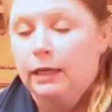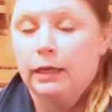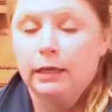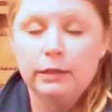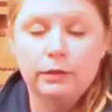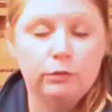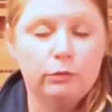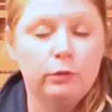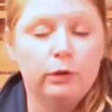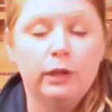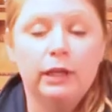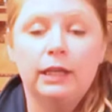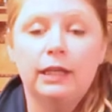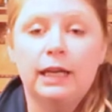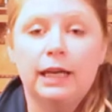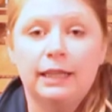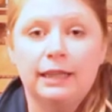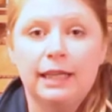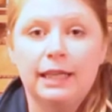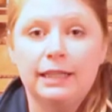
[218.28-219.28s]
it's really
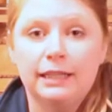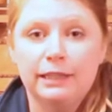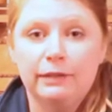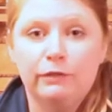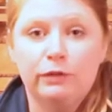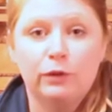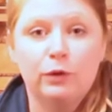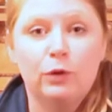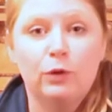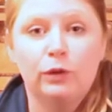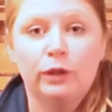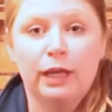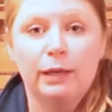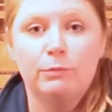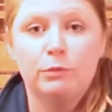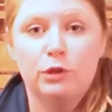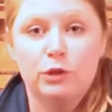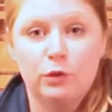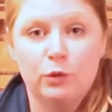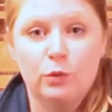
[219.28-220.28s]
not that difficult,
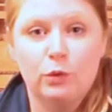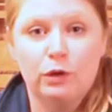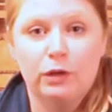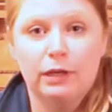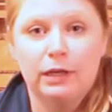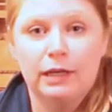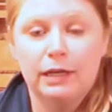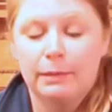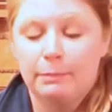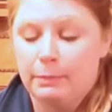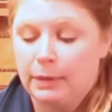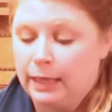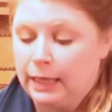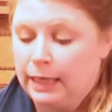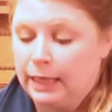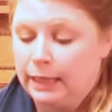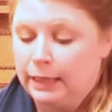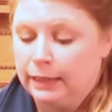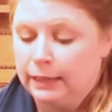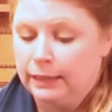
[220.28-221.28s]
I'm sure,
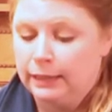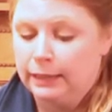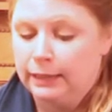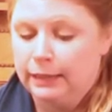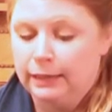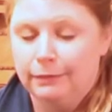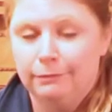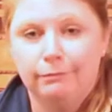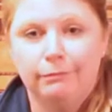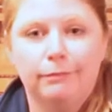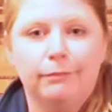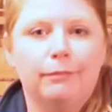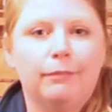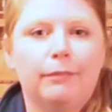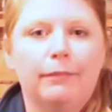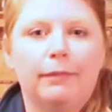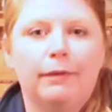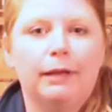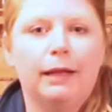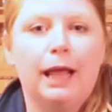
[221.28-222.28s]
but
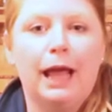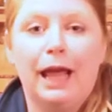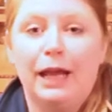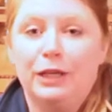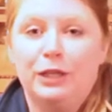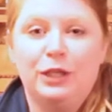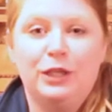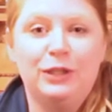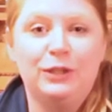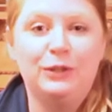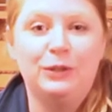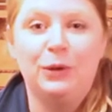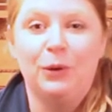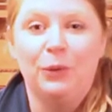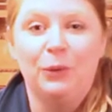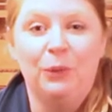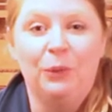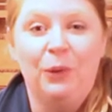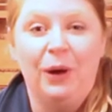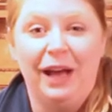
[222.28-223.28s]
I just
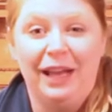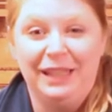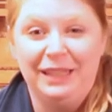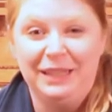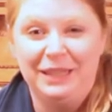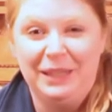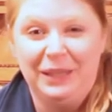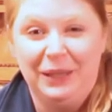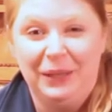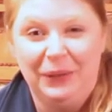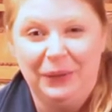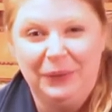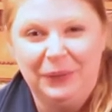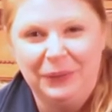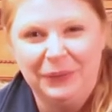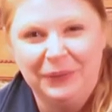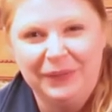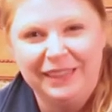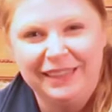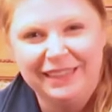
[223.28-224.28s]
don't want
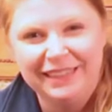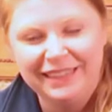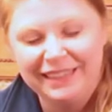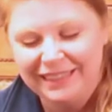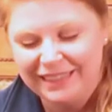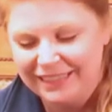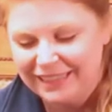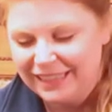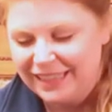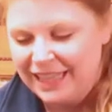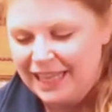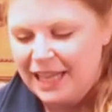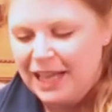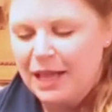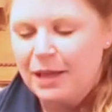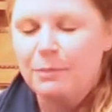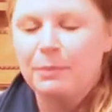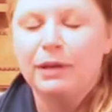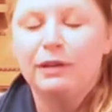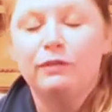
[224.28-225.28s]
to.
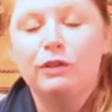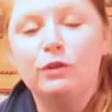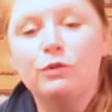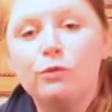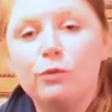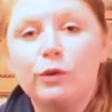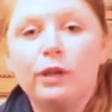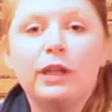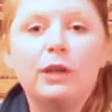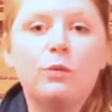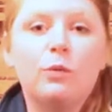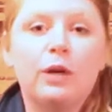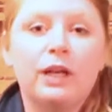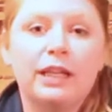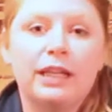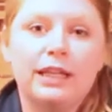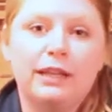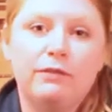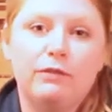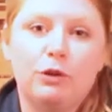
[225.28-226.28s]
But if you really want
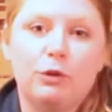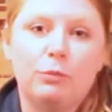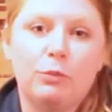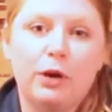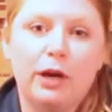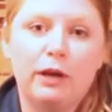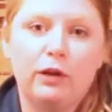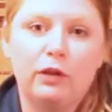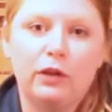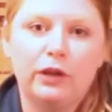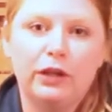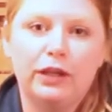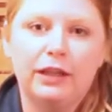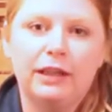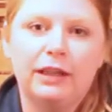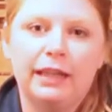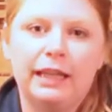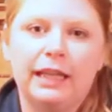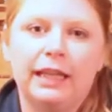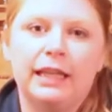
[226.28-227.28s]
to give your bridle a
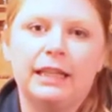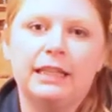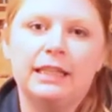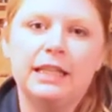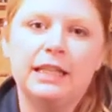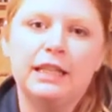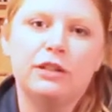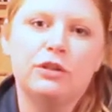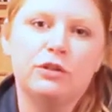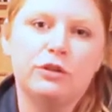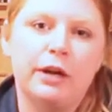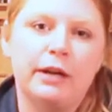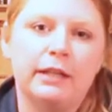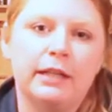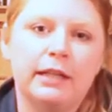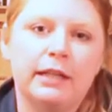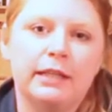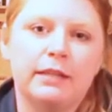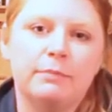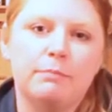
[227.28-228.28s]
good cleaning,
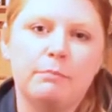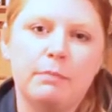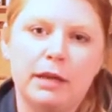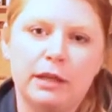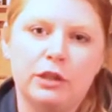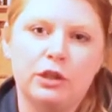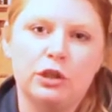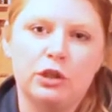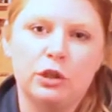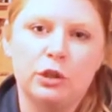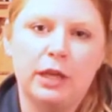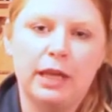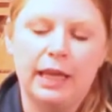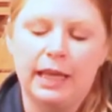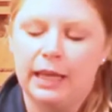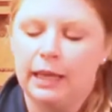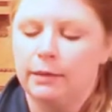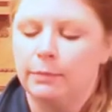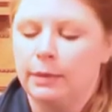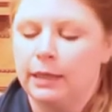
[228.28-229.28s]
deconstruct it as much as you
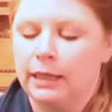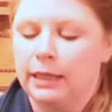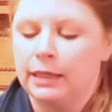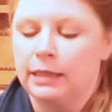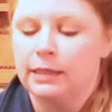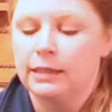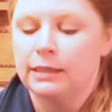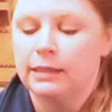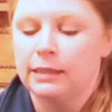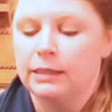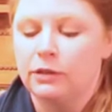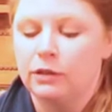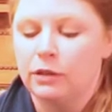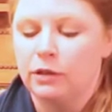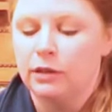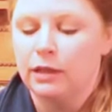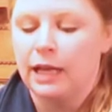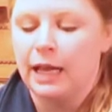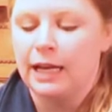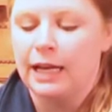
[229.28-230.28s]
can because
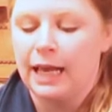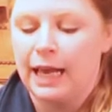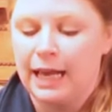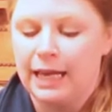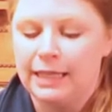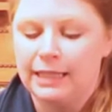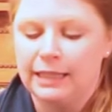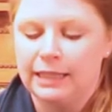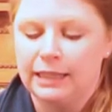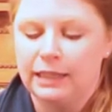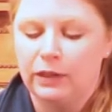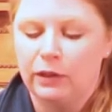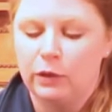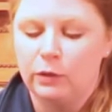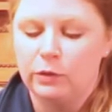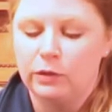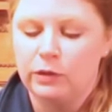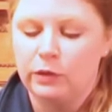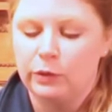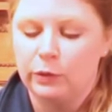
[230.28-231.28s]
dirt kind of hides into
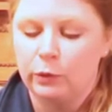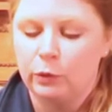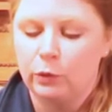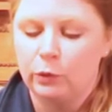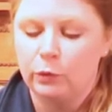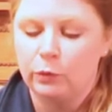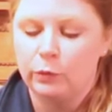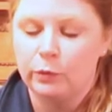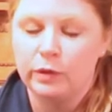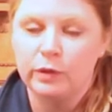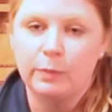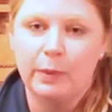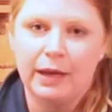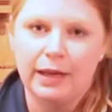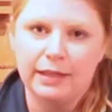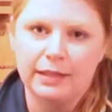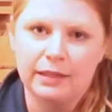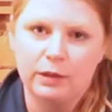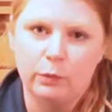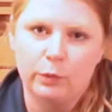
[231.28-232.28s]
those little
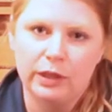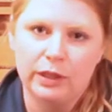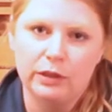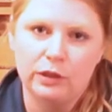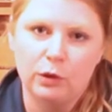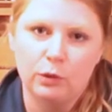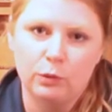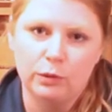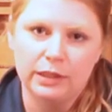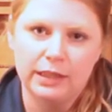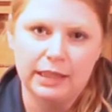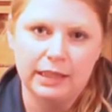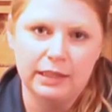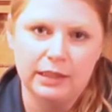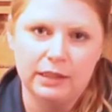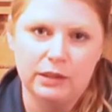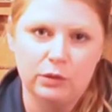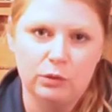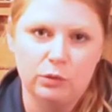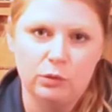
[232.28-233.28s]
spots that we don't
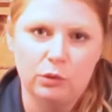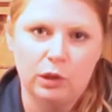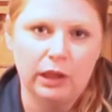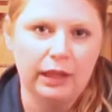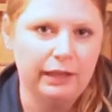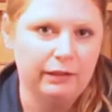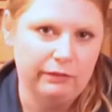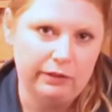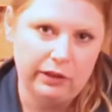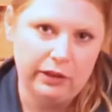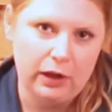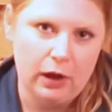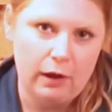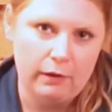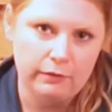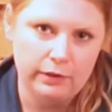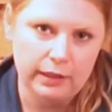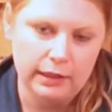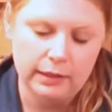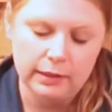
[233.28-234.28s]
tend to clean very
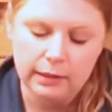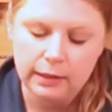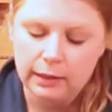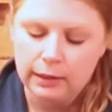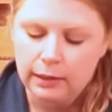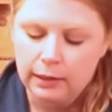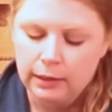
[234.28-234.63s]
often.